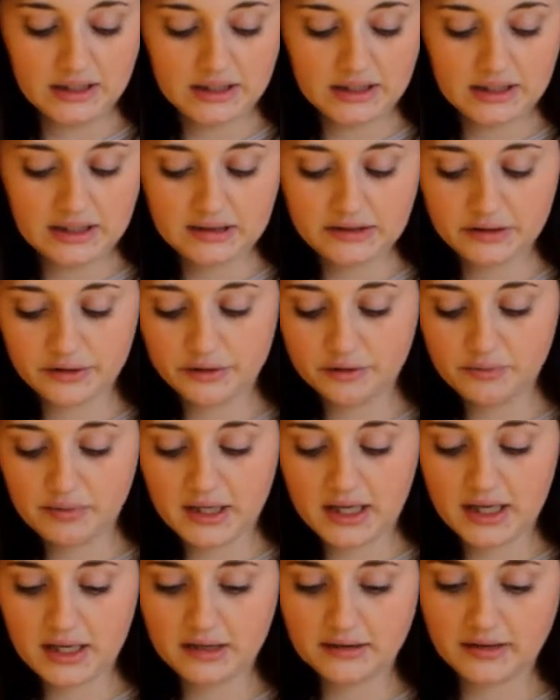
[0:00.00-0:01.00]
a little
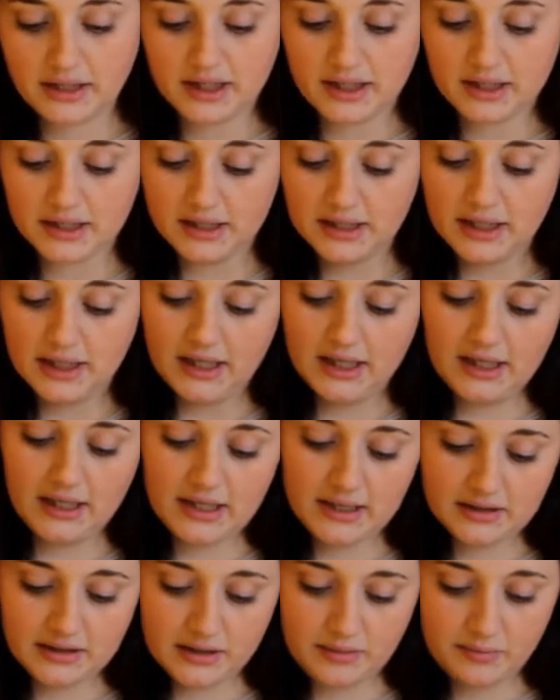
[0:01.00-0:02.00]
bit. Like,
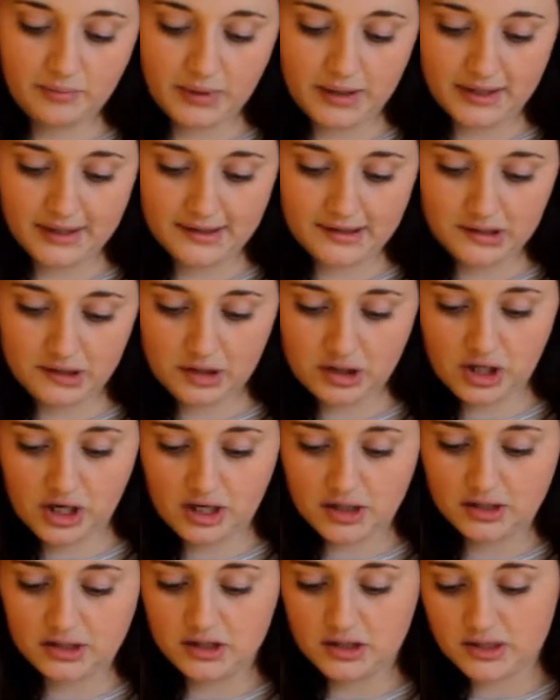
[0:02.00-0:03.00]
here's a big
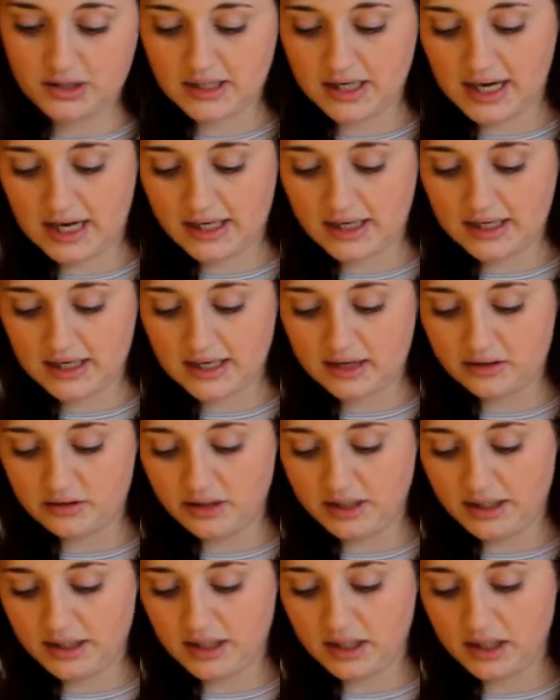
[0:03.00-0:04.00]
chunk just hanging out
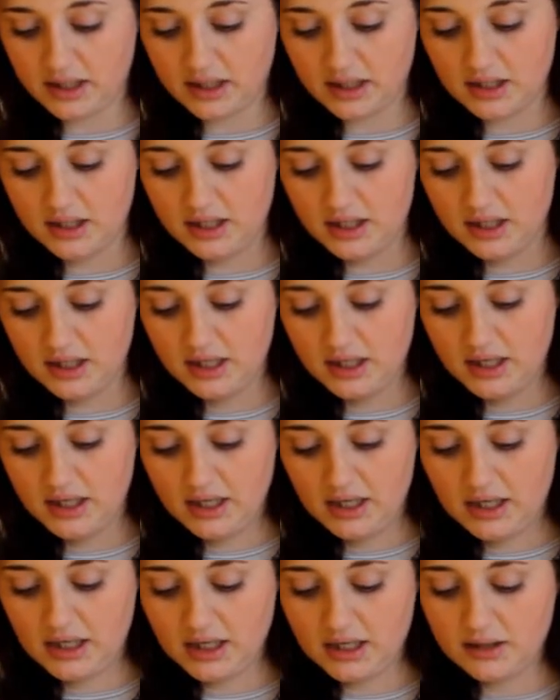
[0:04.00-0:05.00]
here.
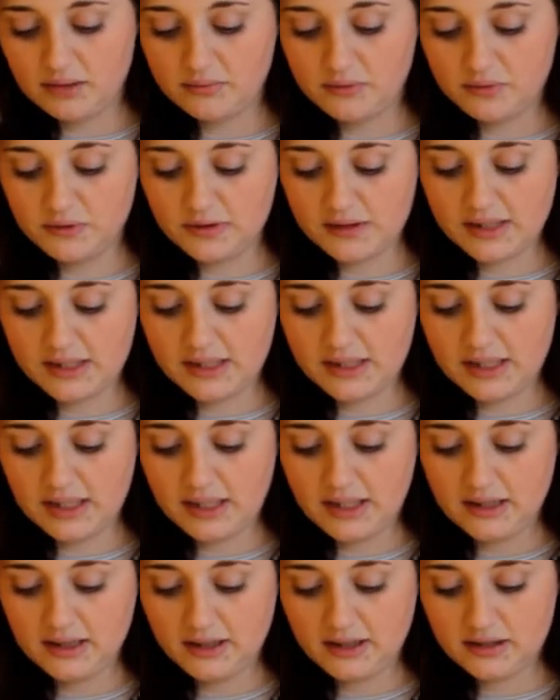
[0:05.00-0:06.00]
Um, you can
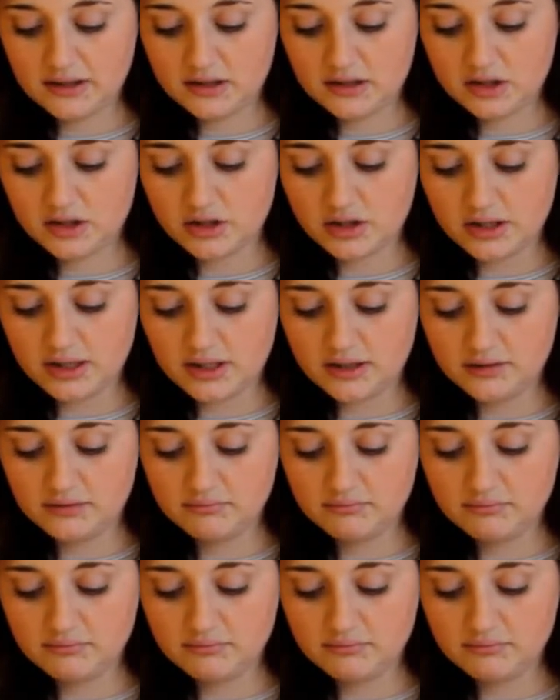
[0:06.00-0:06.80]
see like the string